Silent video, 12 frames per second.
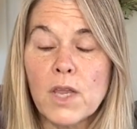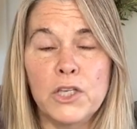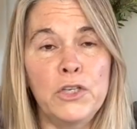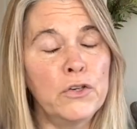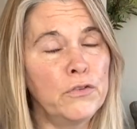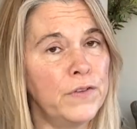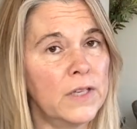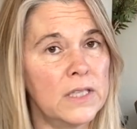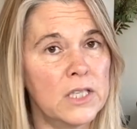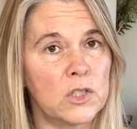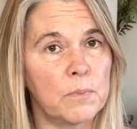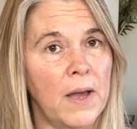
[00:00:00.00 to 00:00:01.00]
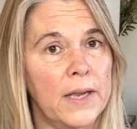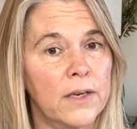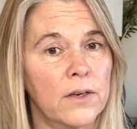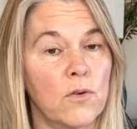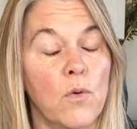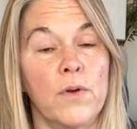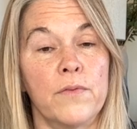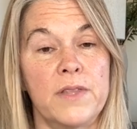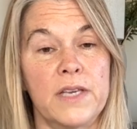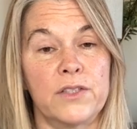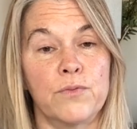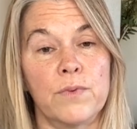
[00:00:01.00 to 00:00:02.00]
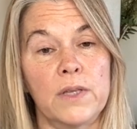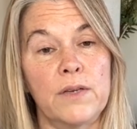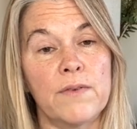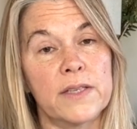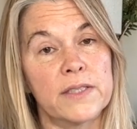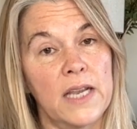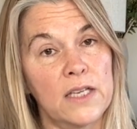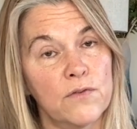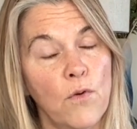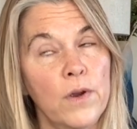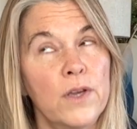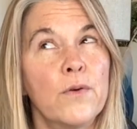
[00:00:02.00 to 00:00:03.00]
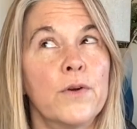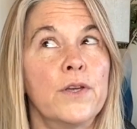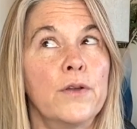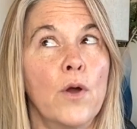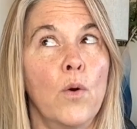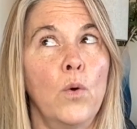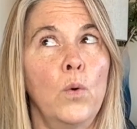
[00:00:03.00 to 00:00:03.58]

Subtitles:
you feel inspired or this really resonates for you, or you know,